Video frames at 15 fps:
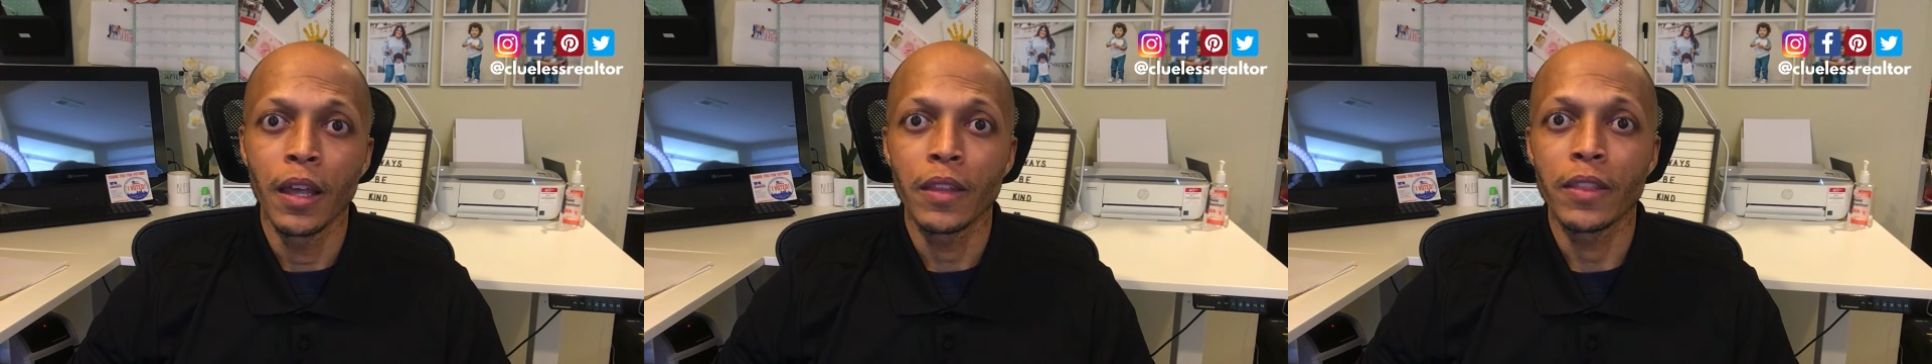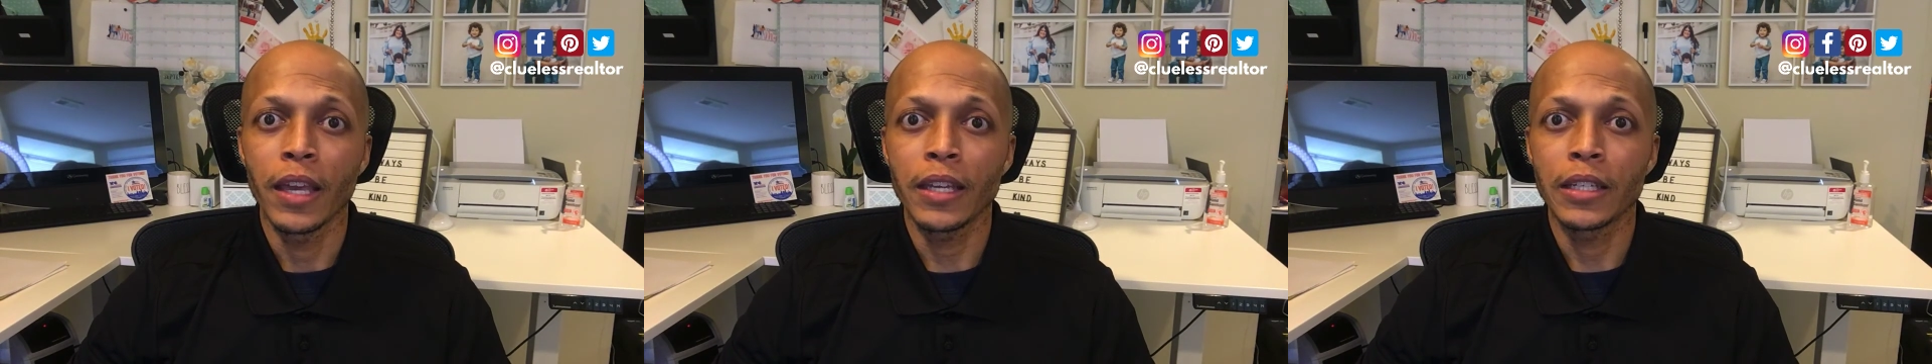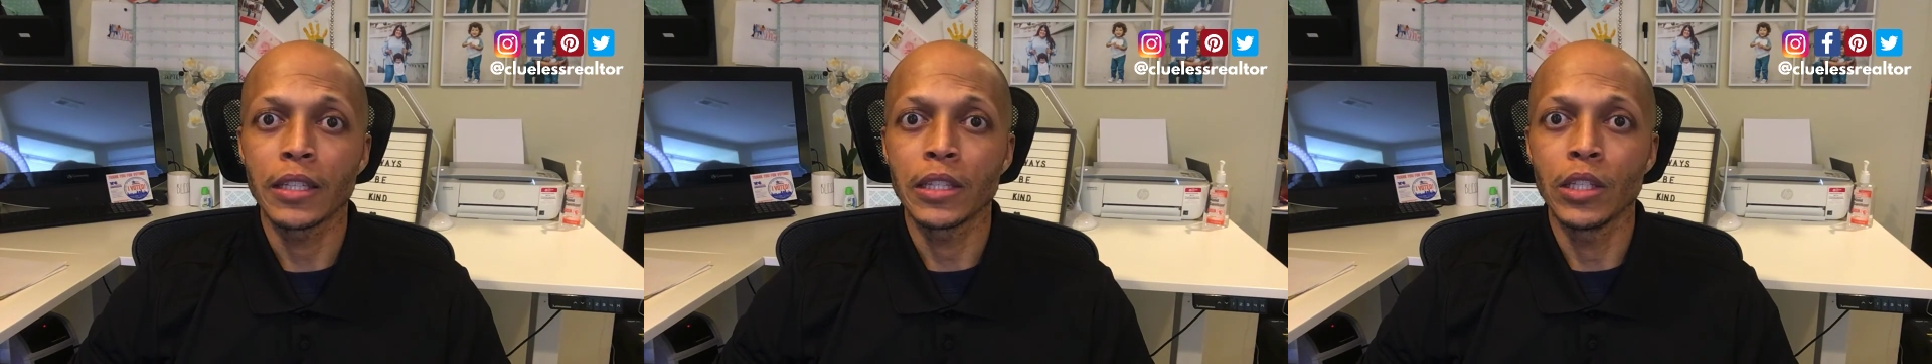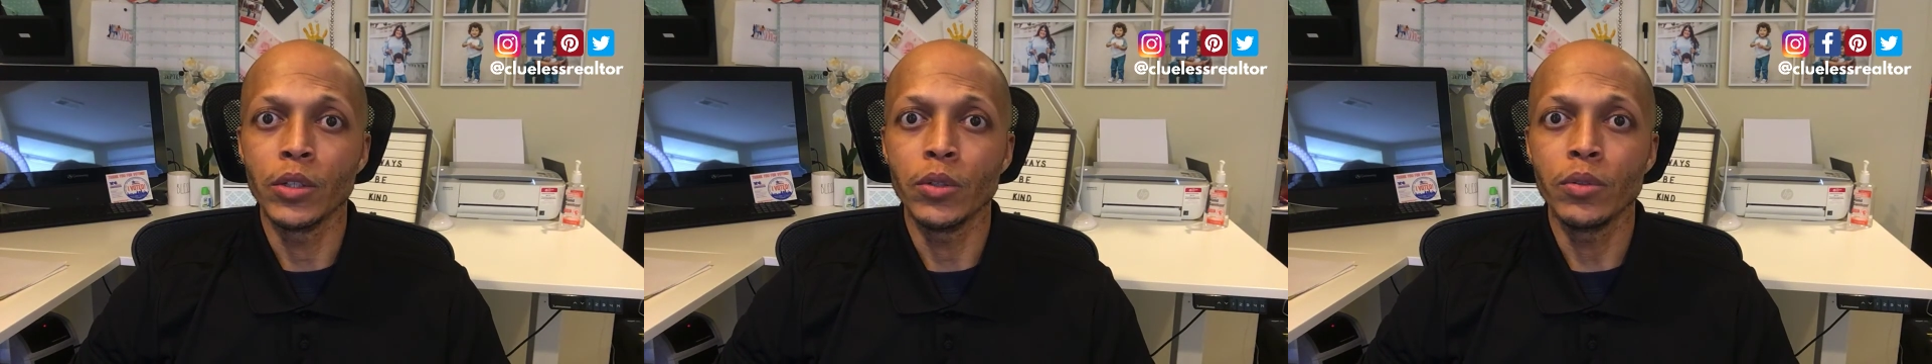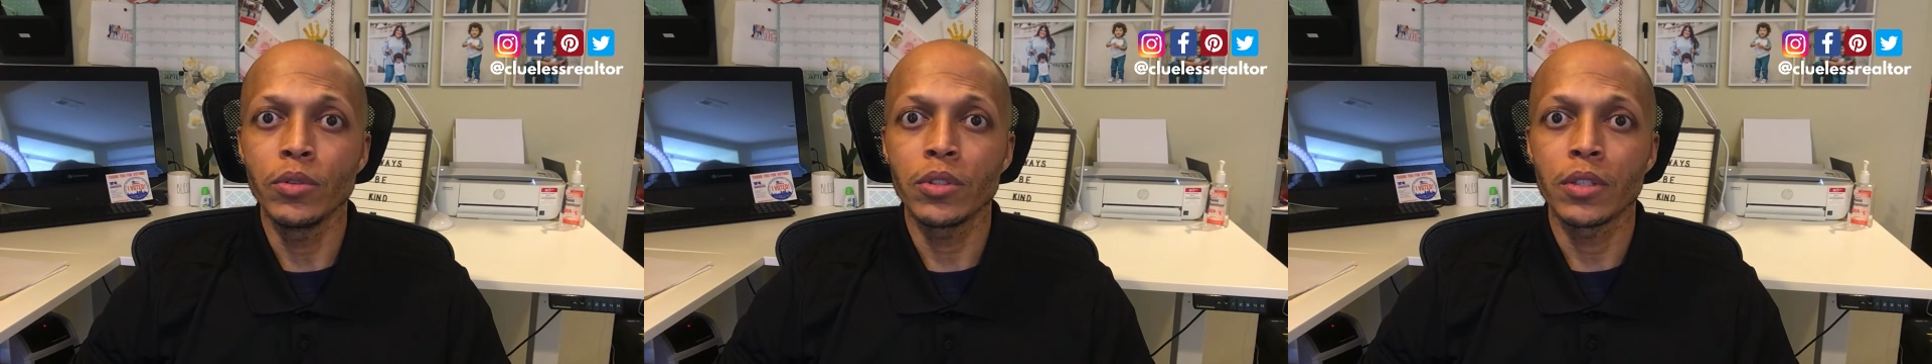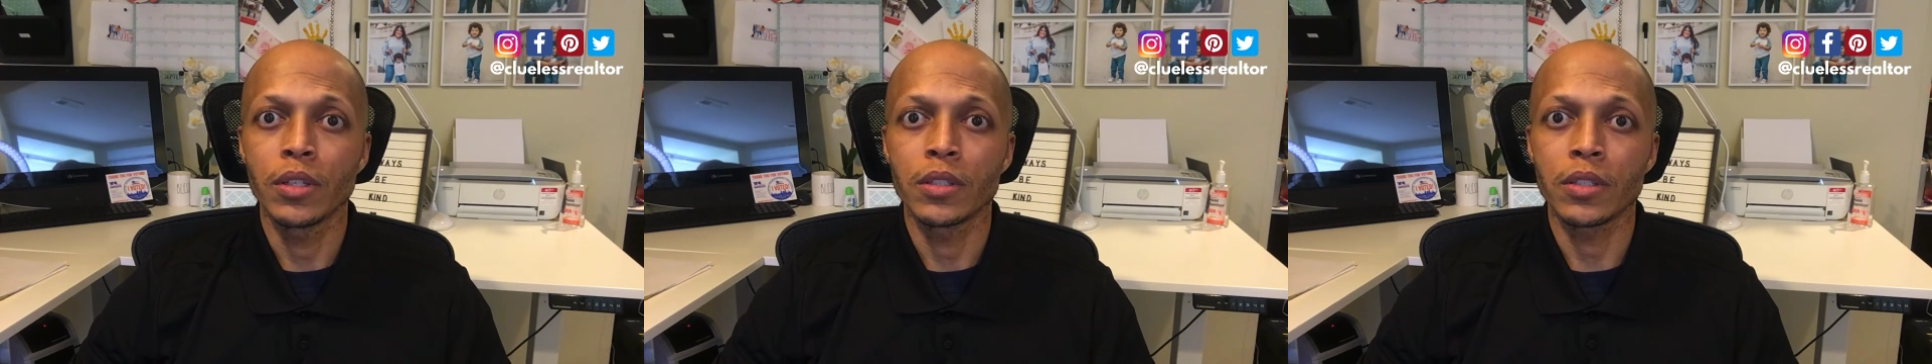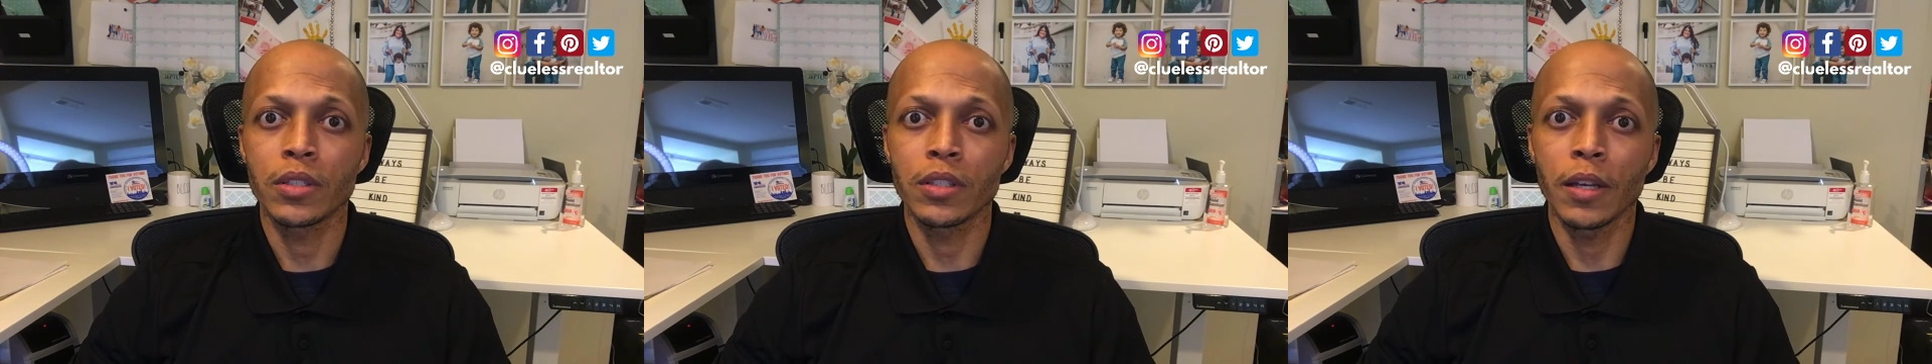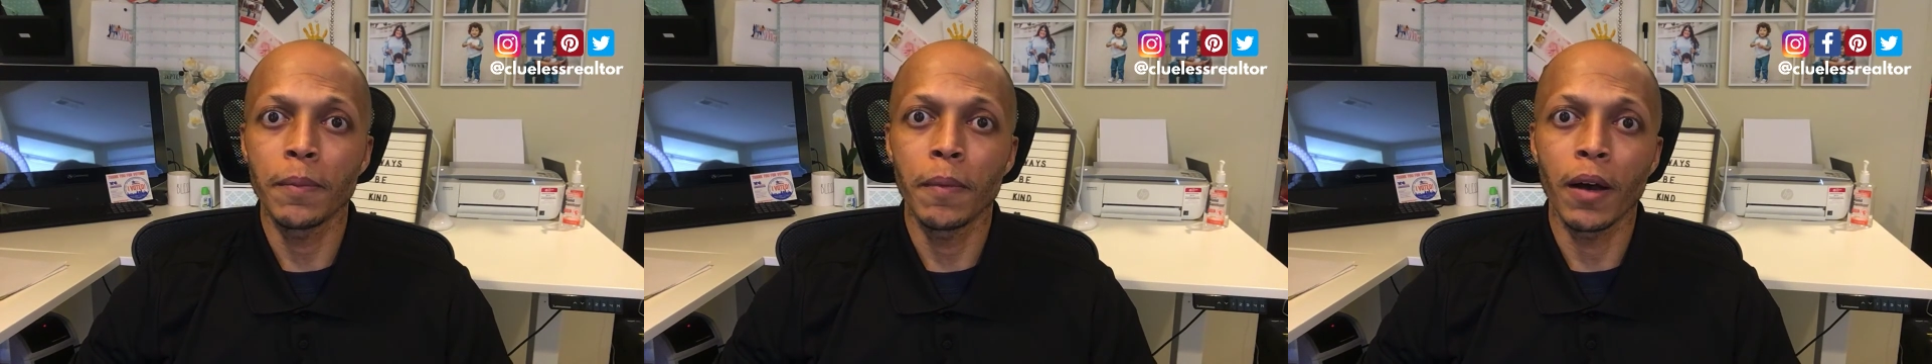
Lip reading: they could lose some